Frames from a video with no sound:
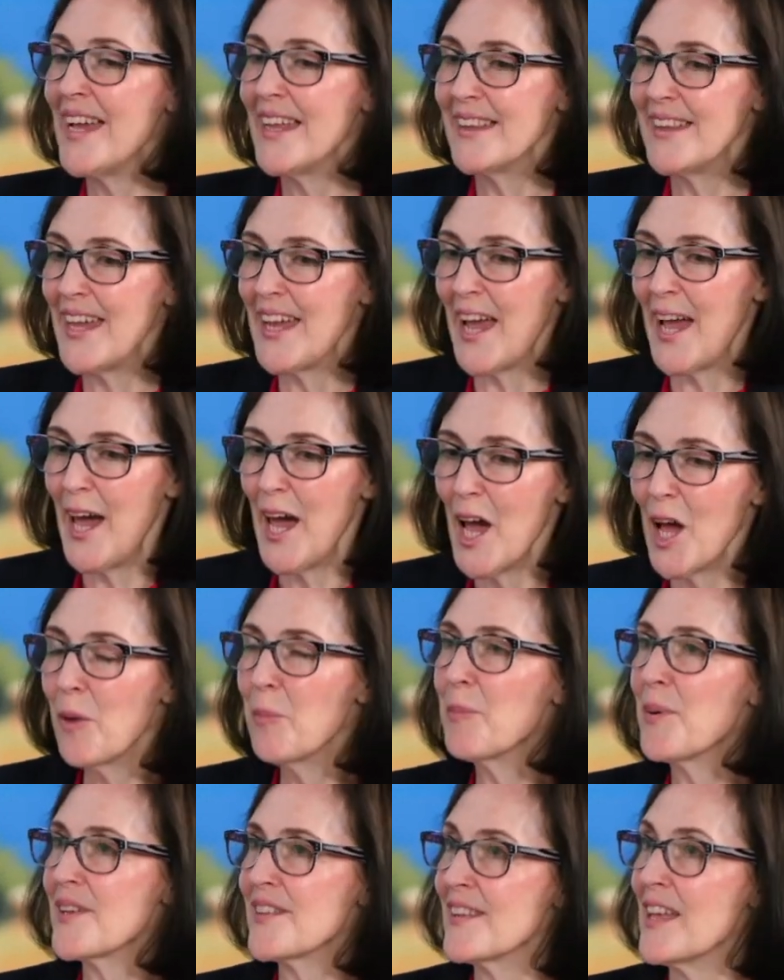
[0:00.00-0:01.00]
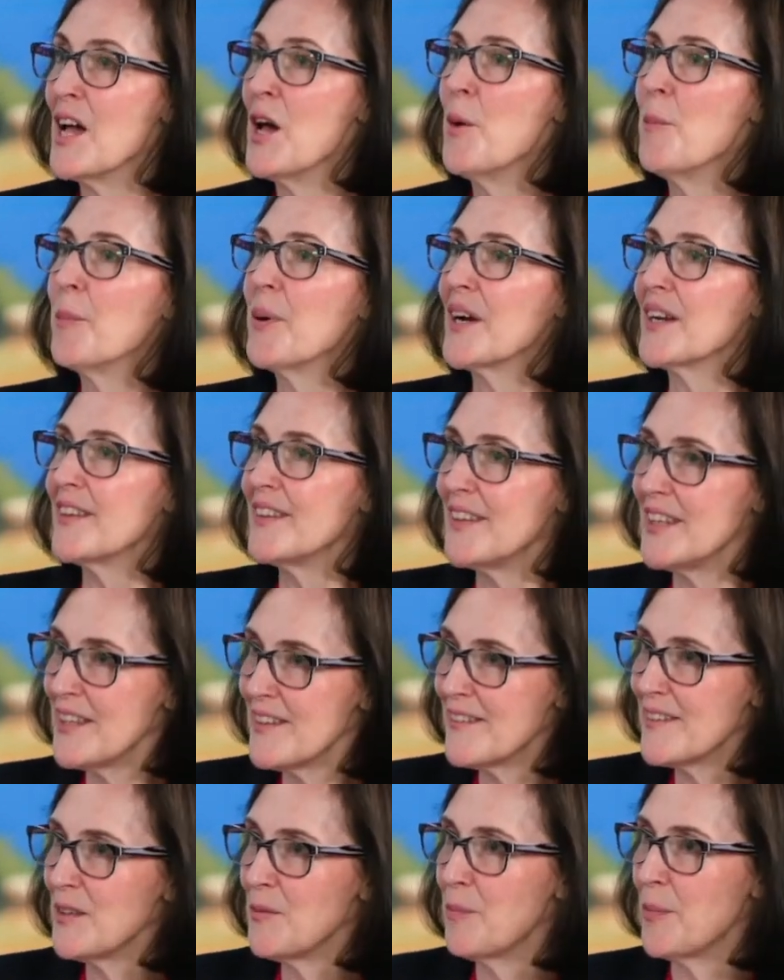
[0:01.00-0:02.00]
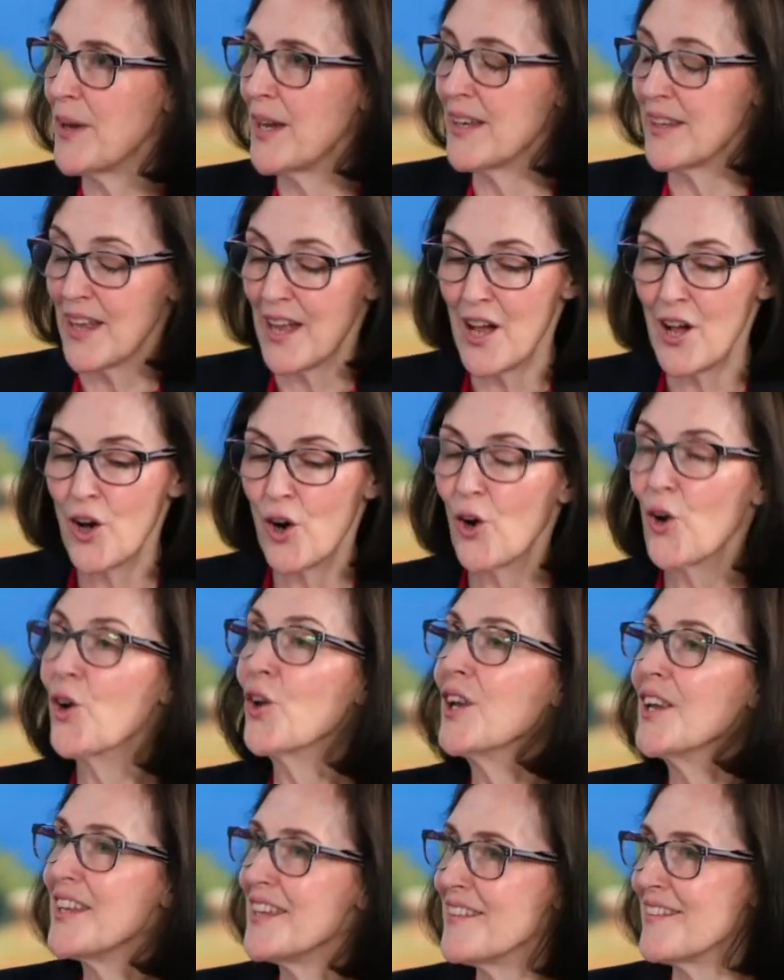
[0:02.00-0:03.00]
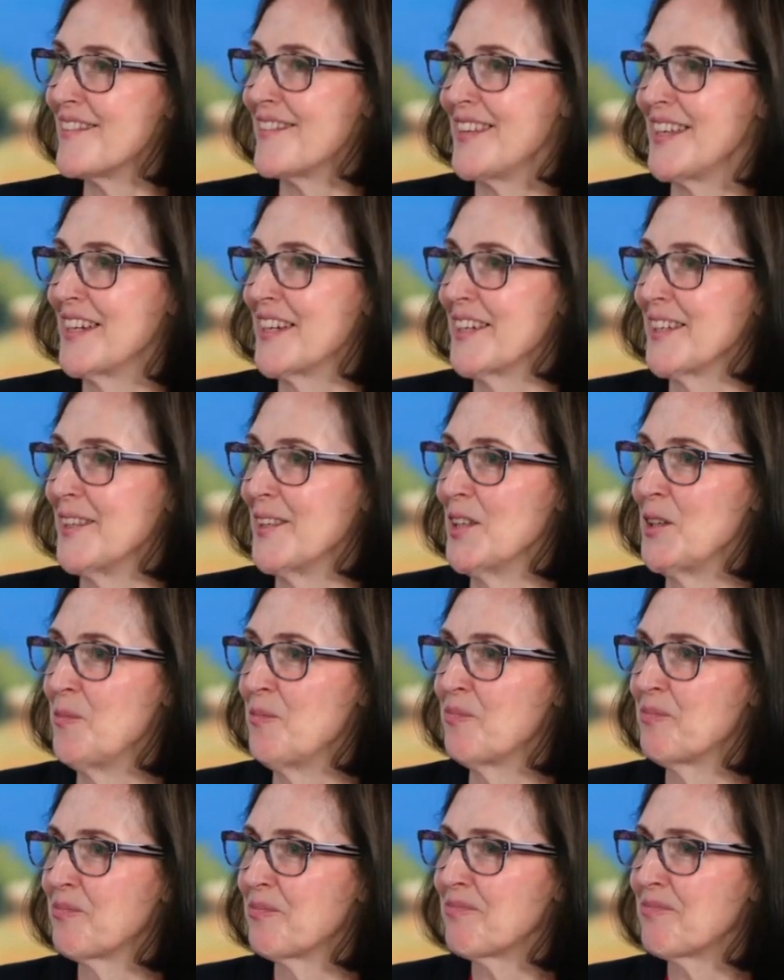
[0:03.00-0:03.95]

They help us participate holistically.